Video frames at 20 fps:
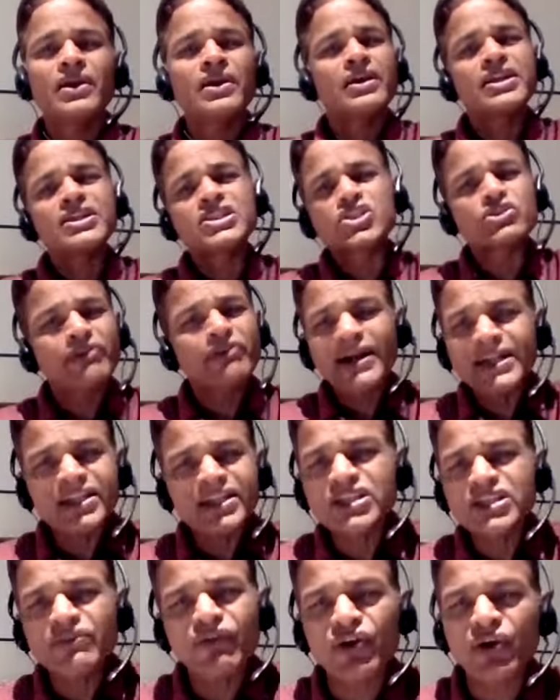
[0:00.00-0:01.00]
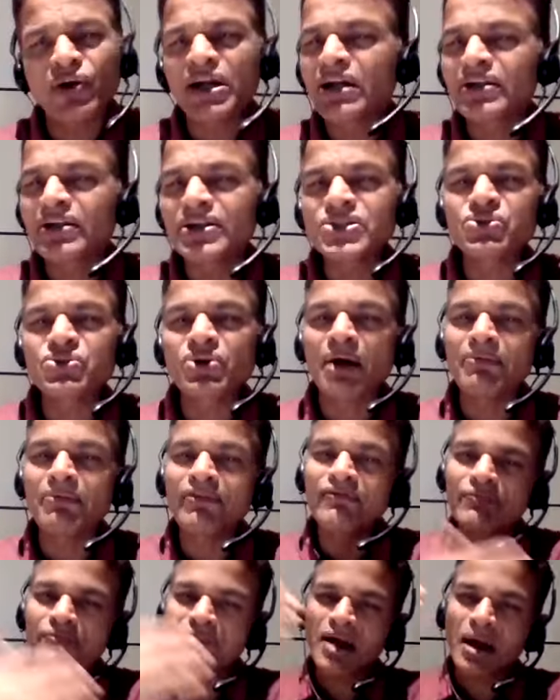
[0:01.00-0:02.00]
It's quite easy for auditors to
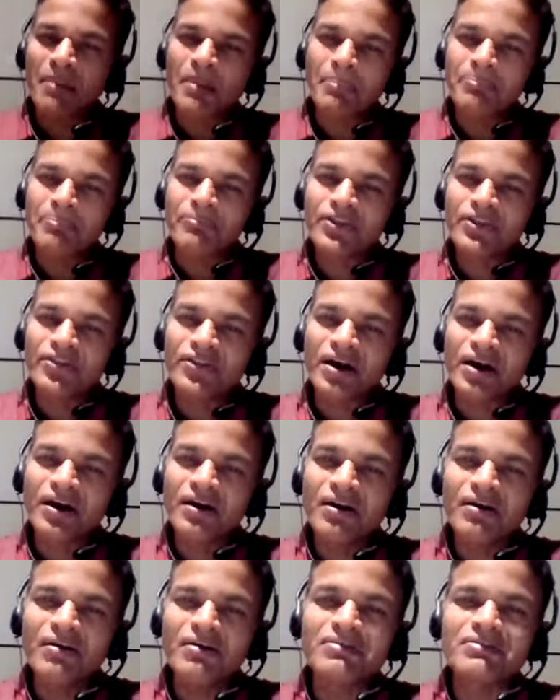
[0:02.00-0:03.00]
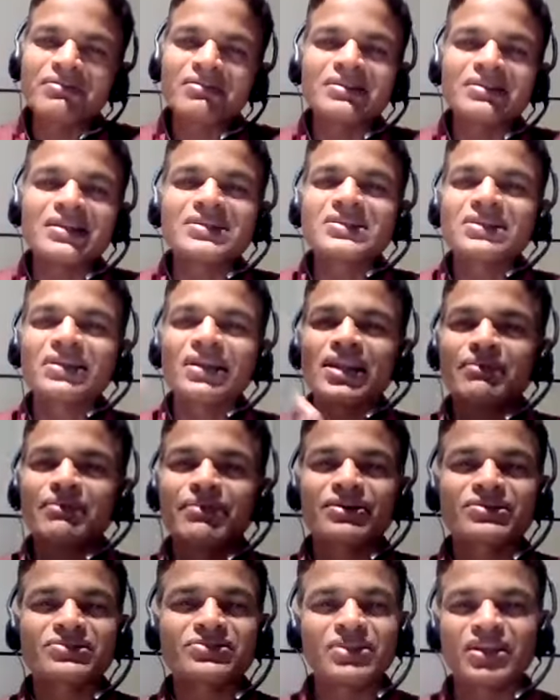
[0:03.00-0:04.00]
come up with a
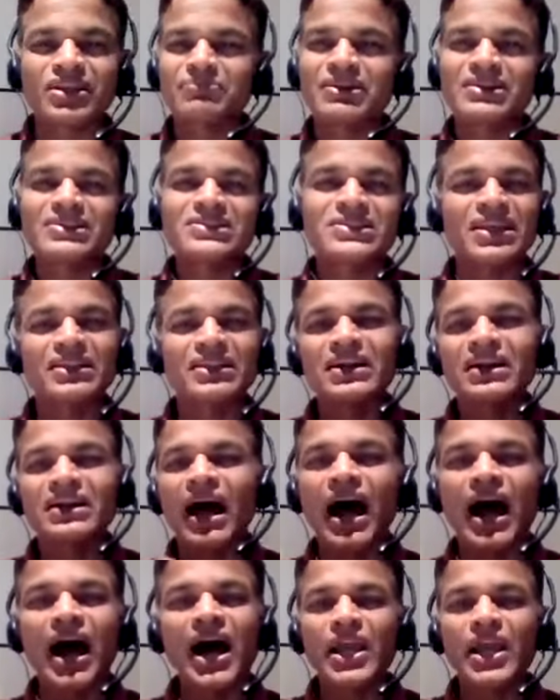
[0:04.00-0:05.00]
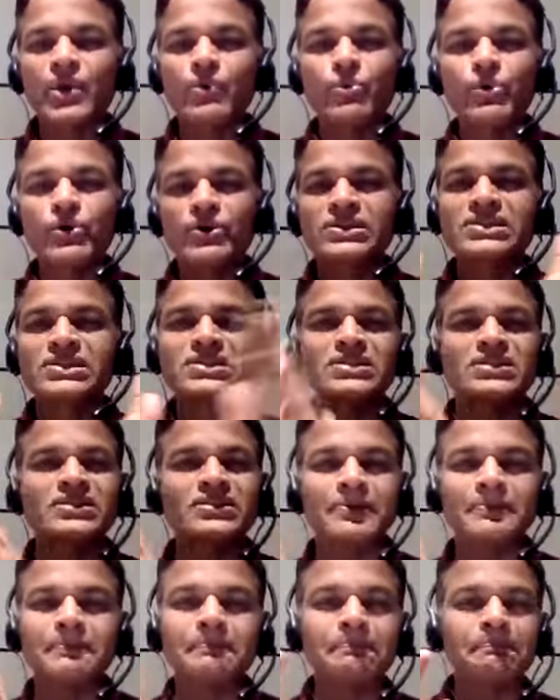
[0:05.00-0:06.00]
disclaimer statement saying that I was
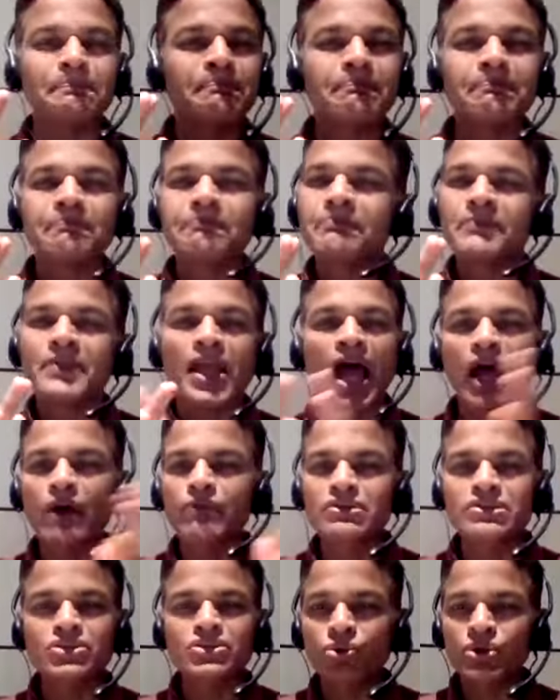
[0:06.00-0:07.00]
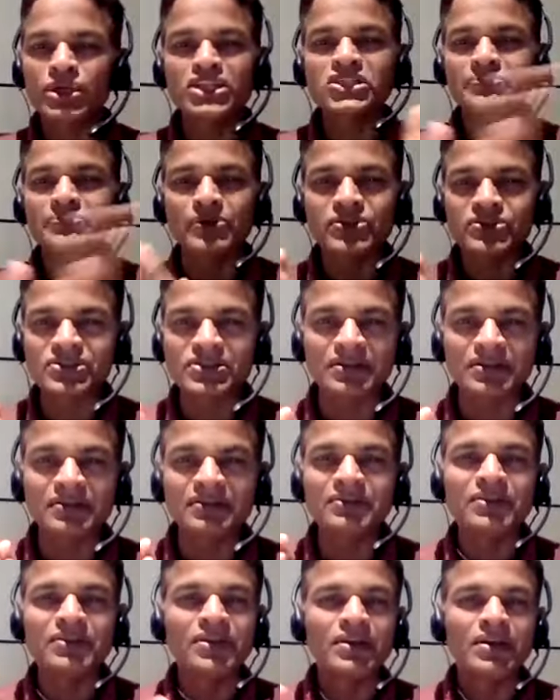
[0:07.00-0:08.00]
the honest
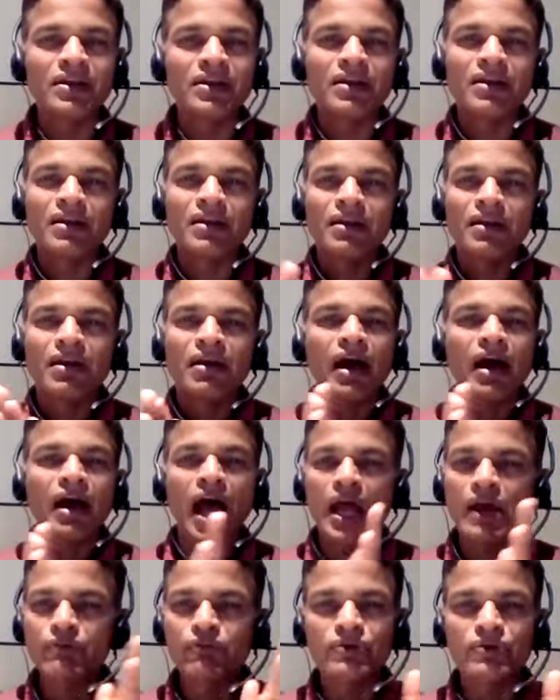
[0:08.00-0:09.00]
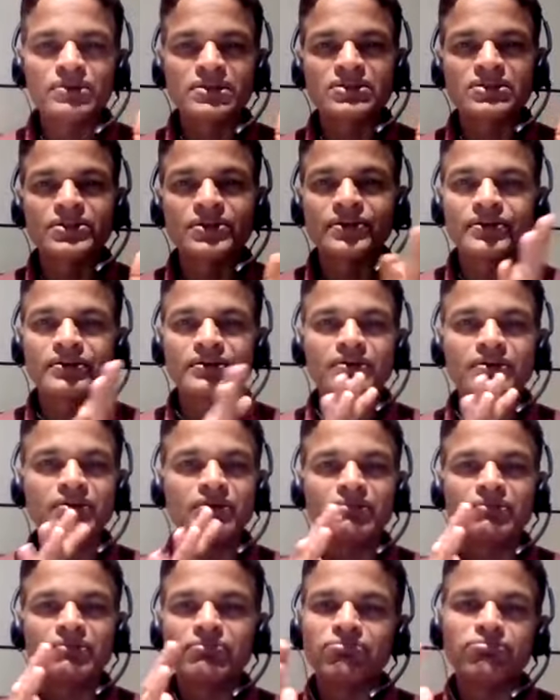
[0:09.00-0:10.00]
person, I was
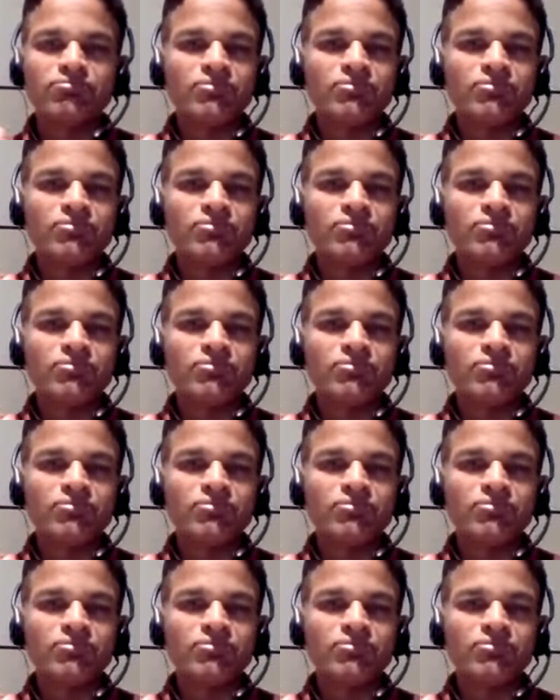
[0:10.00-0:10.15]
the